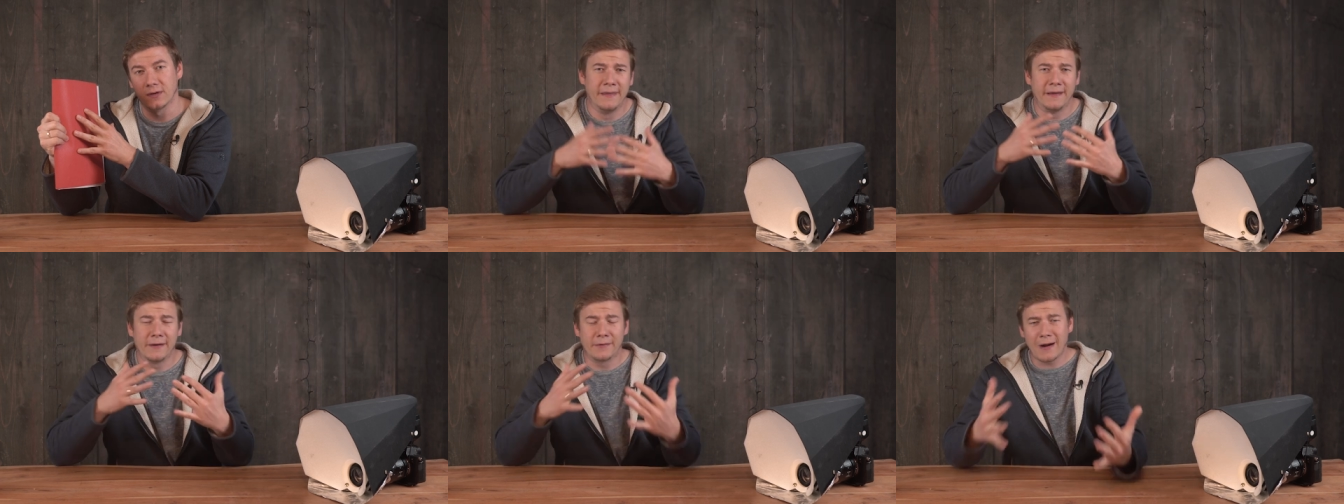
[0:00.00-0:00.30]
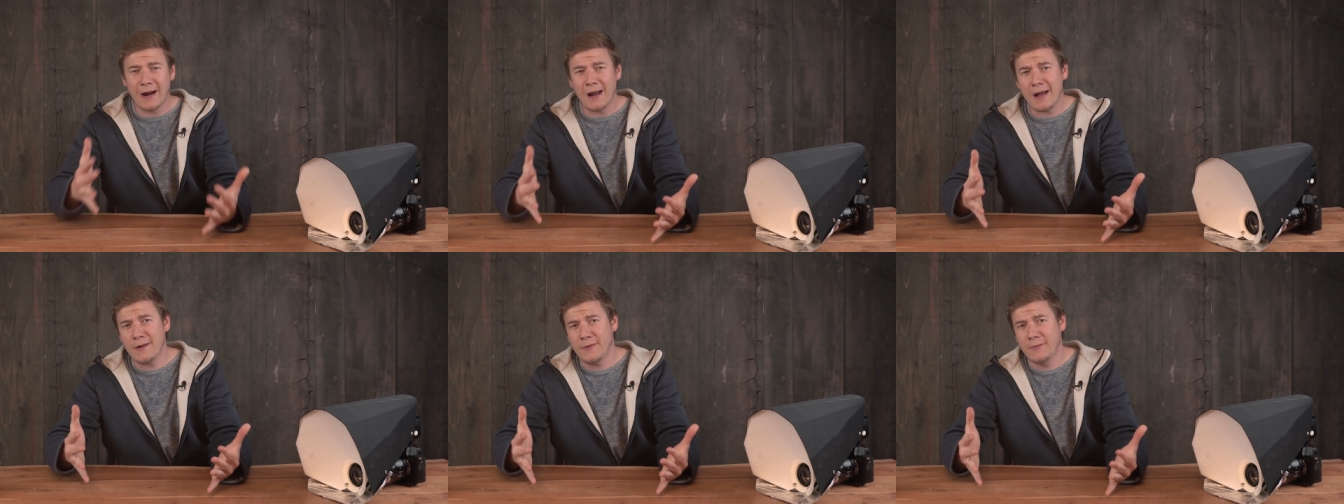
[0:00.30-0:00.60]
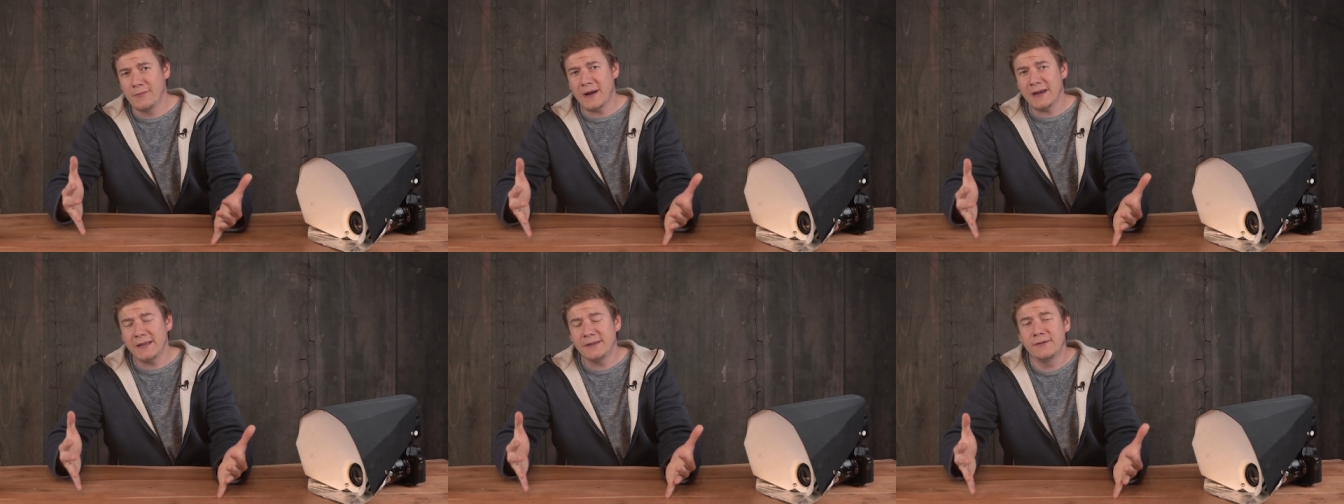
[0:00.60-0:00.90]
There are
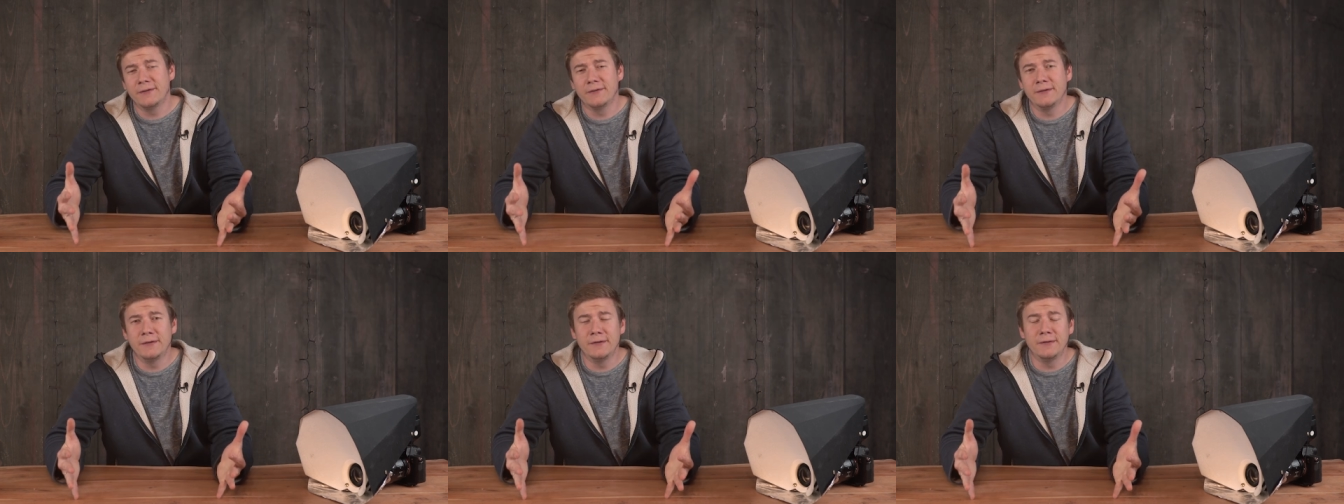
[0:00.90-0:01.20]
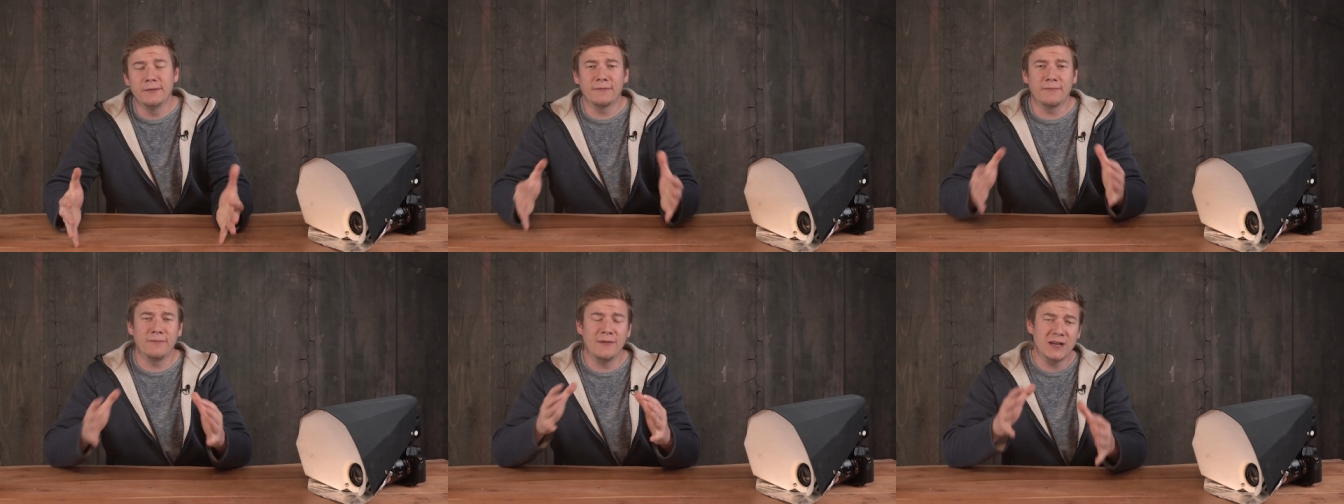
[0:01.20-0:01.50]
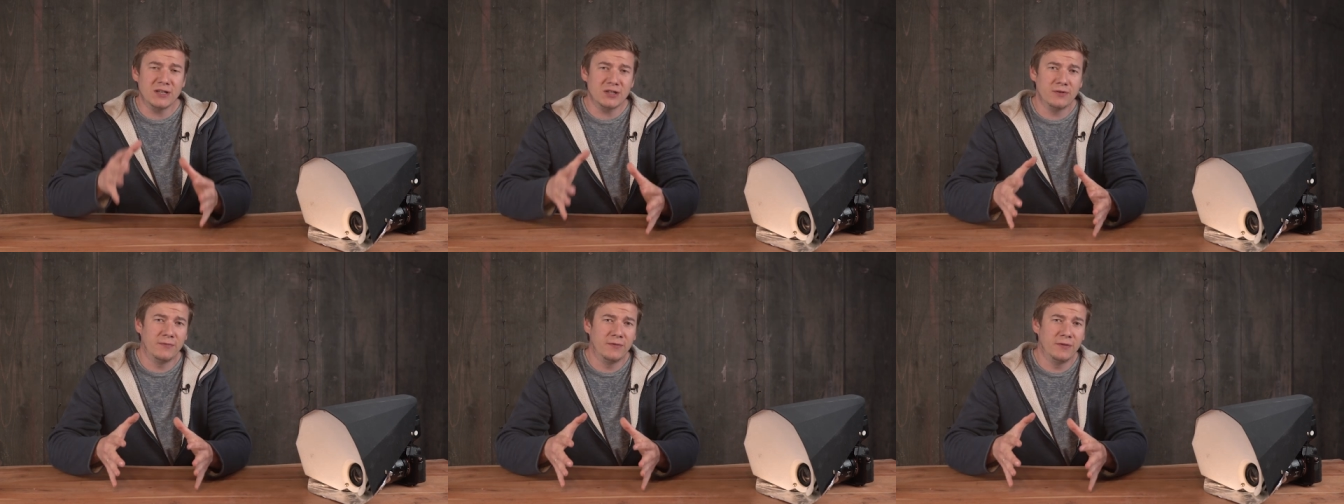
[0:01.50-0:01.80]
ready-to-use
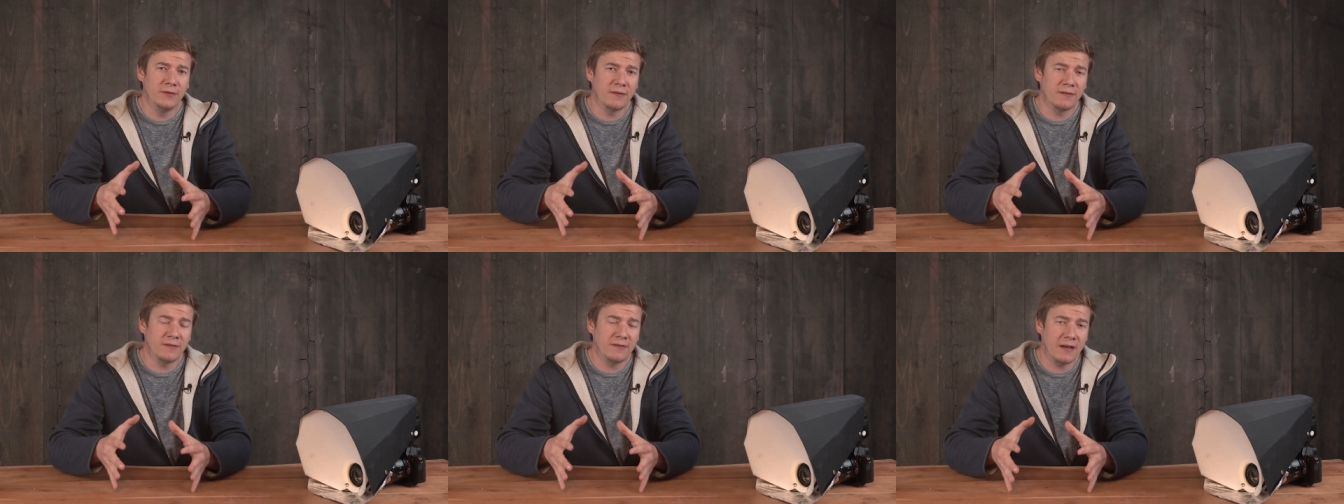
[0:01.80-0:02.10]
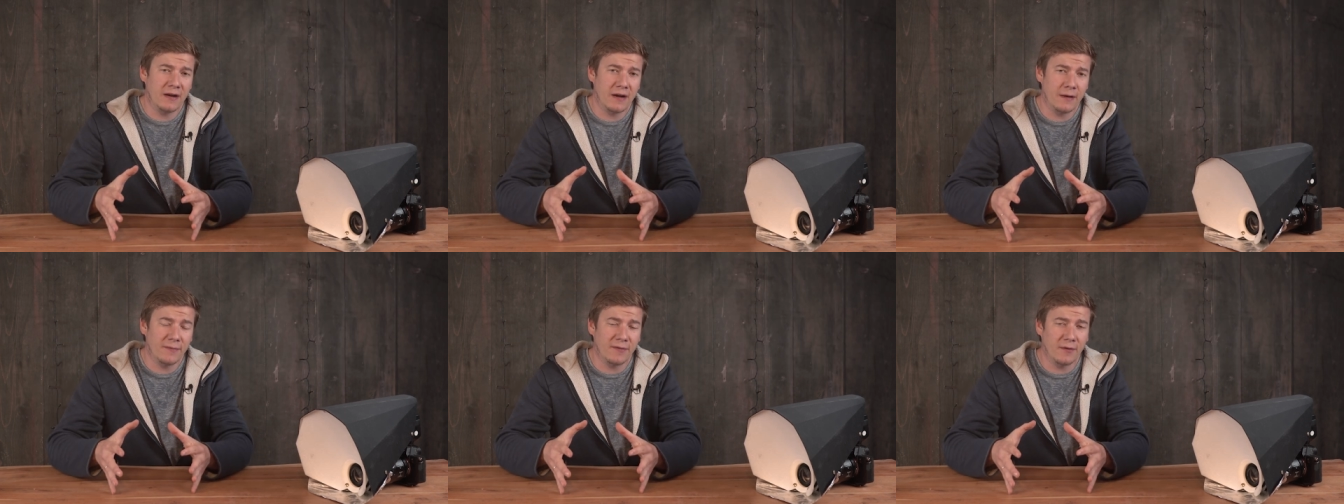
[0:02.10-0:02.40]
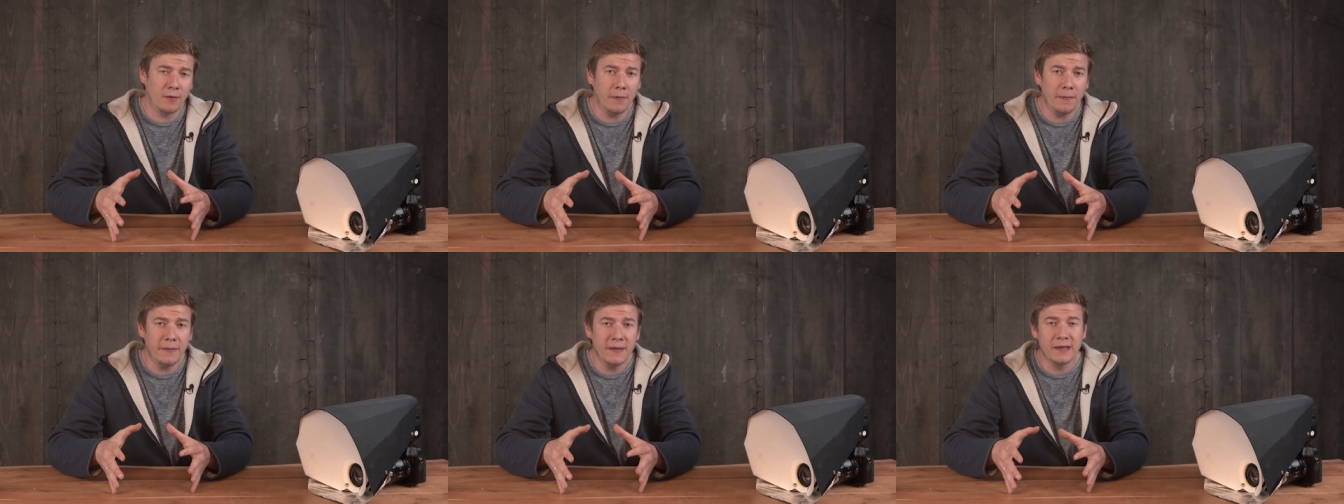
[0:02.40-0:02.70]
flash diffuser setups
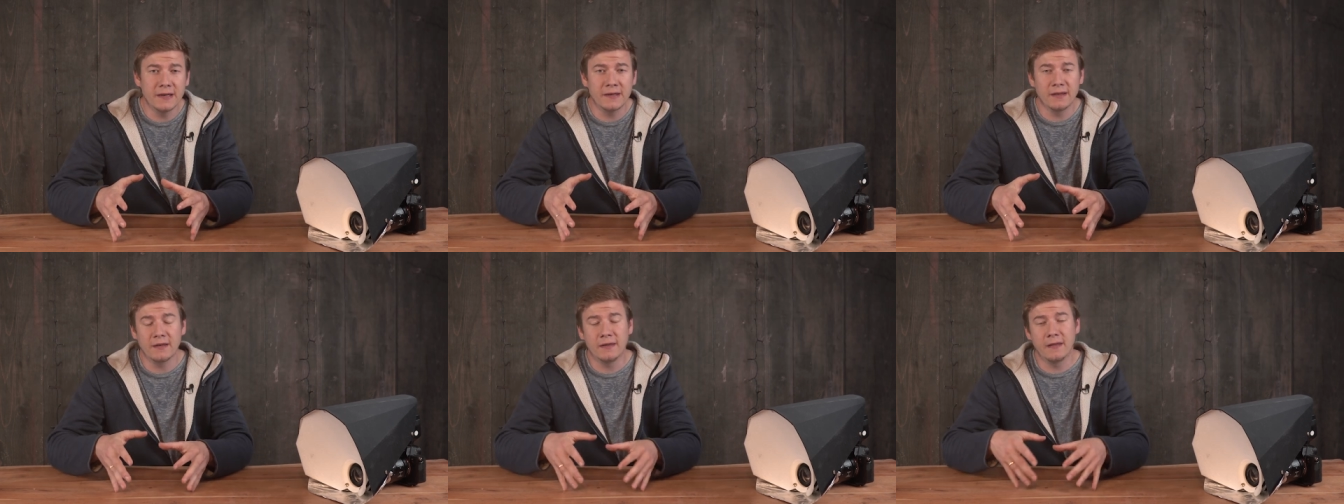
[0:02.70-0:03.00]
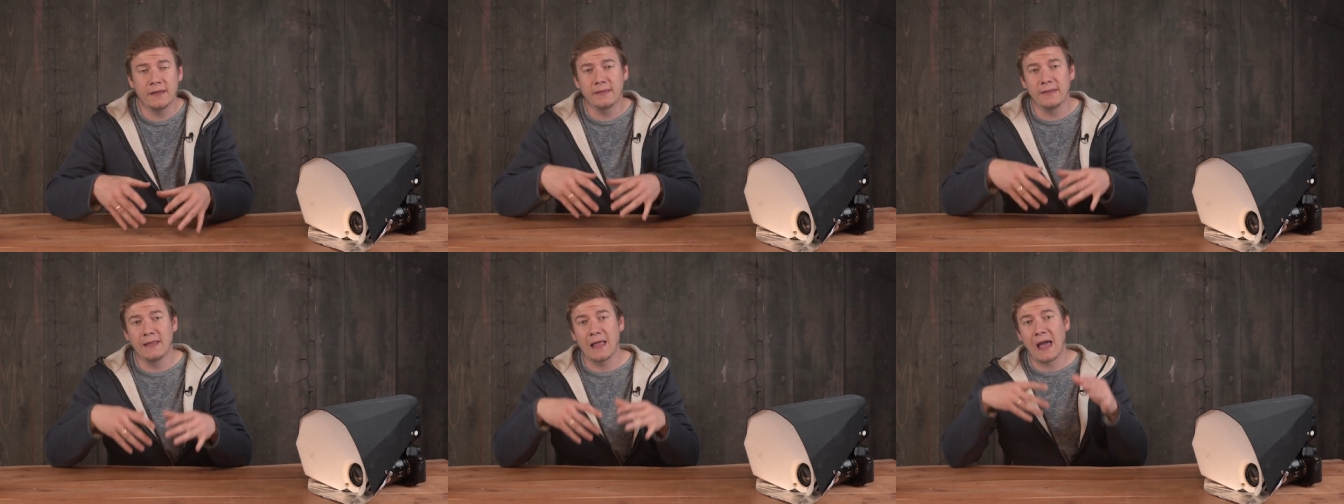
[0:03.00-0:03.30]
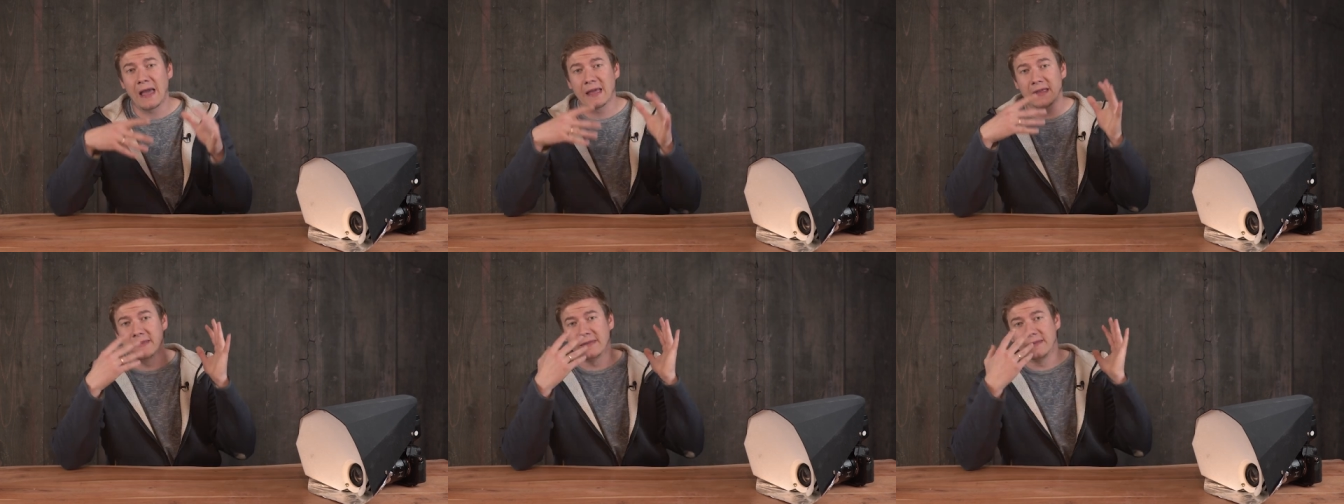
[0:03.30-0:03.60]
on the internet
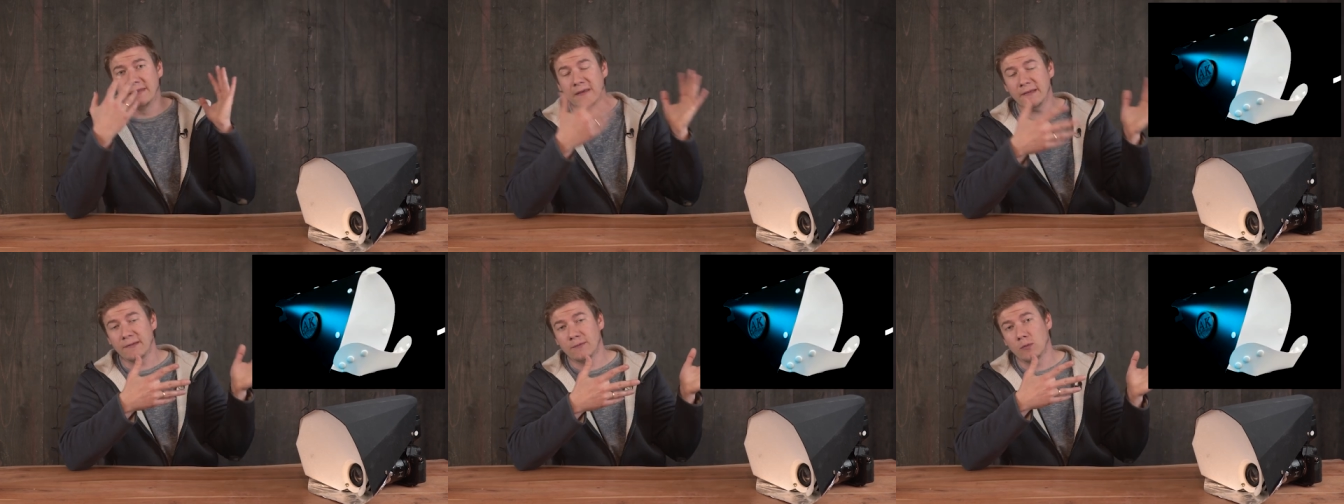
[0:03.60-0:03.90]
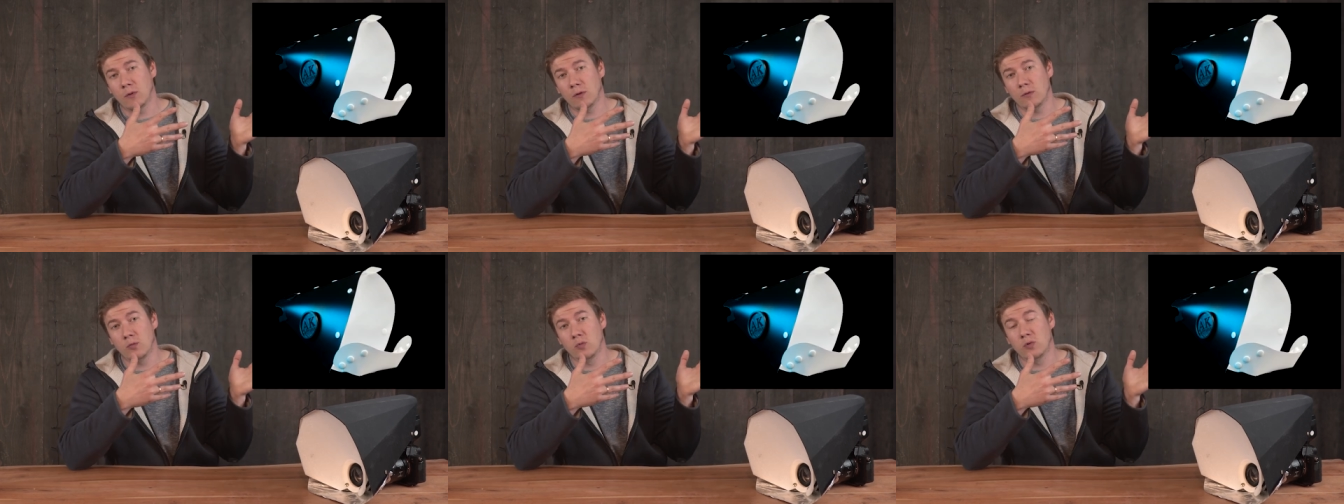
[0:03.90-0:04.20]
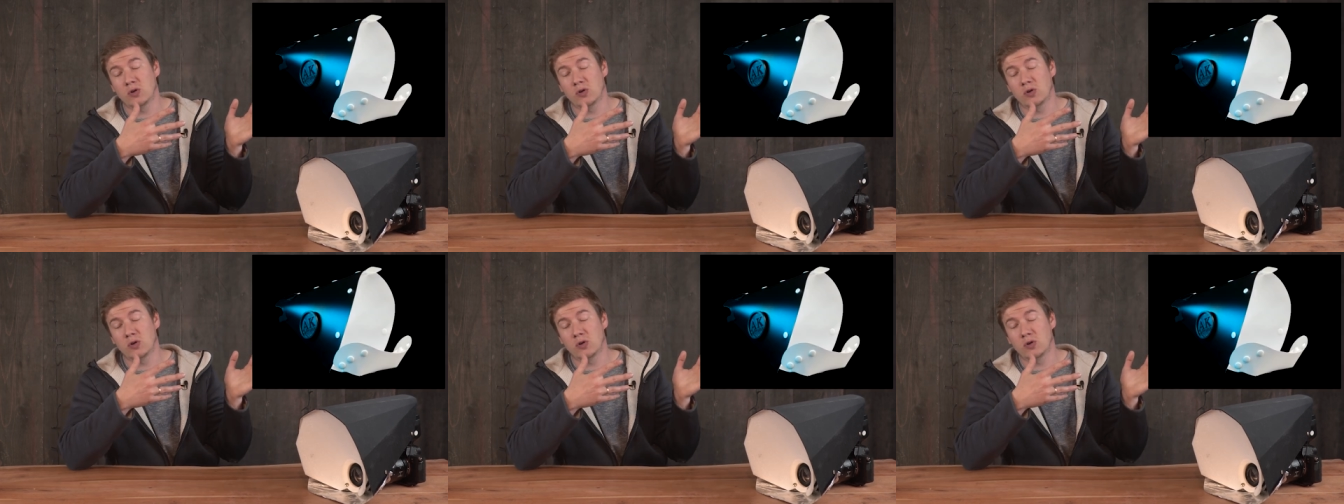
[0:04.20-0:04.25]
like this one,